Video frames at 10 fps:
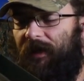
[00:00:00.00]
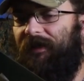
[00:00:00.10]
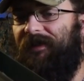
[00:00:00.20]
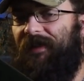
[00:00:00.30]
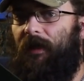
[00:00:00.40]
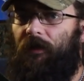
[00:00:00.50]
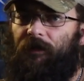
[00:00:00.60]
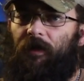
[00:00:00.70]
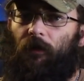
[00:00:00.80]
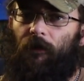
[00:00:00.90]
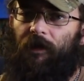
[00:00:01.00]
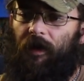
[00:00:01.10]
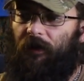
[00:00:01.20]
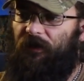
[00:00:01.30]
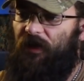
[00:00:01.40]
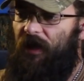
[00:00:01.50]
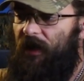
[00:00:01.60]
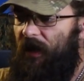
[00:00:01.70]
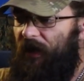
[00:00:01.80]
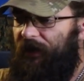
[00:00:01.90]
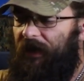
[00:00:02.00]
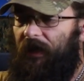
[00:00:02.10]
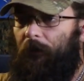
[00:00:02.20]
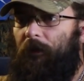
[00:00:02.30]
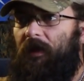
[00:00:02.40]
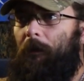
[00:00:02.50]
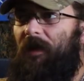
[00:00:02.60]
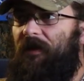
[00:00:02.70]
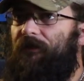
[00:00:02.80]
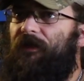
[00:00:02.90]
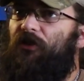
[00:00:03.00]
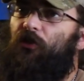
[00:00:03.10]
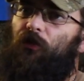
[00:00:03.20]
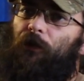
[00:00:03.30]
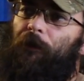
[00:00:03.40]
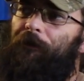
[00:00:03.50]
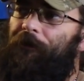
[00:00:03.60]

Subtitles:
inside of here that can be beneficial